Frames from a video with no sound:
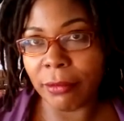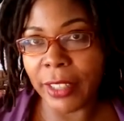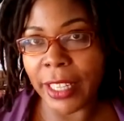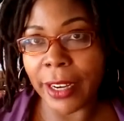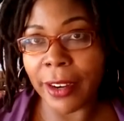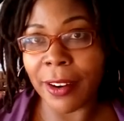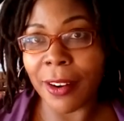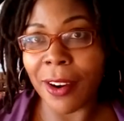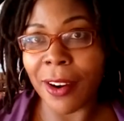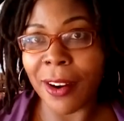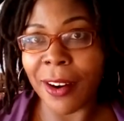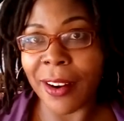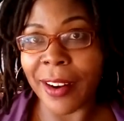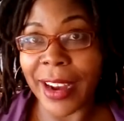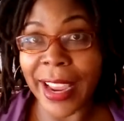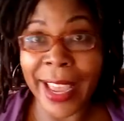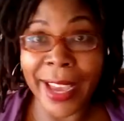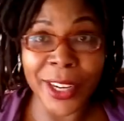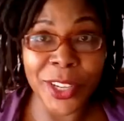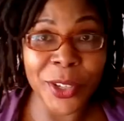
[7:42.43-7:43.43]
there
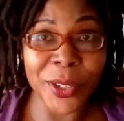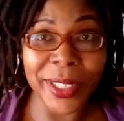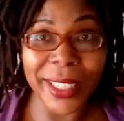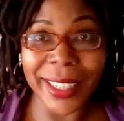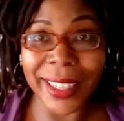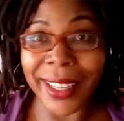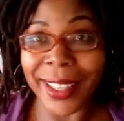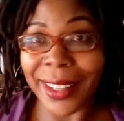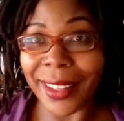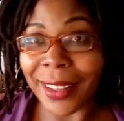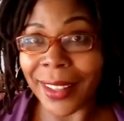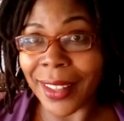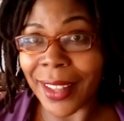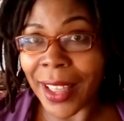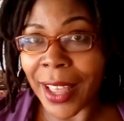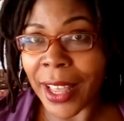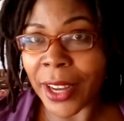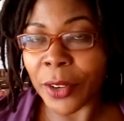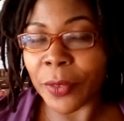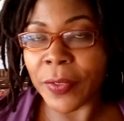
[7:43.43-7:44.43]
are actually a
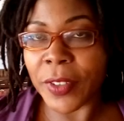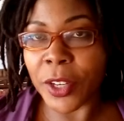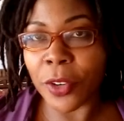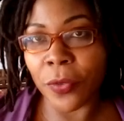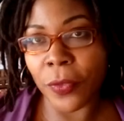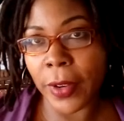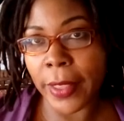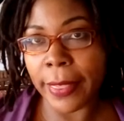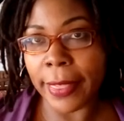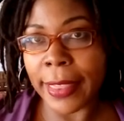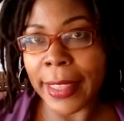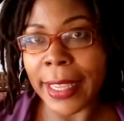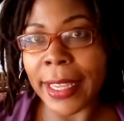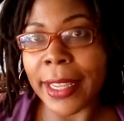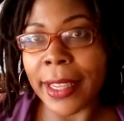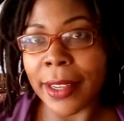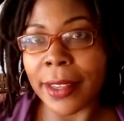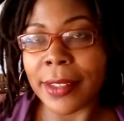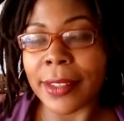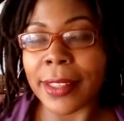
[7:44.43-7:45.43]
lot of different
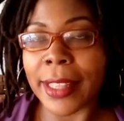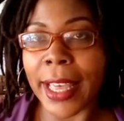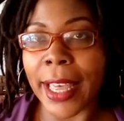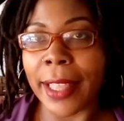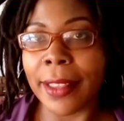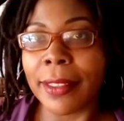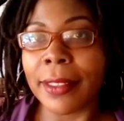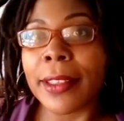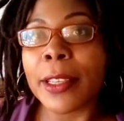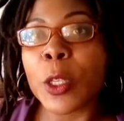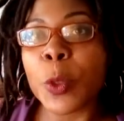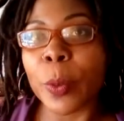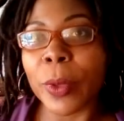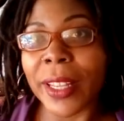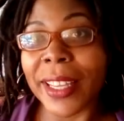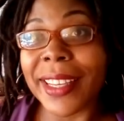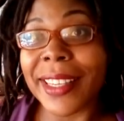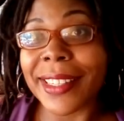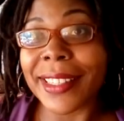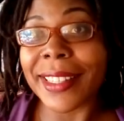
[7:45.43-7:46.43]
things that this
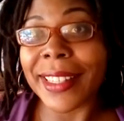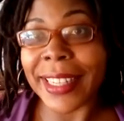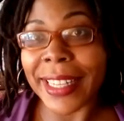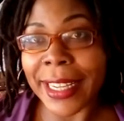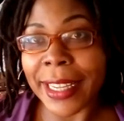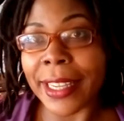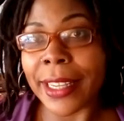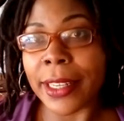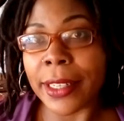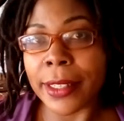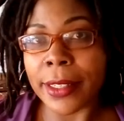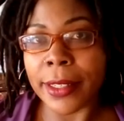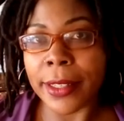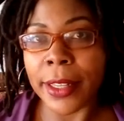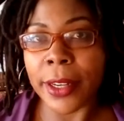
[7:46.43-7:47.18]
place needs.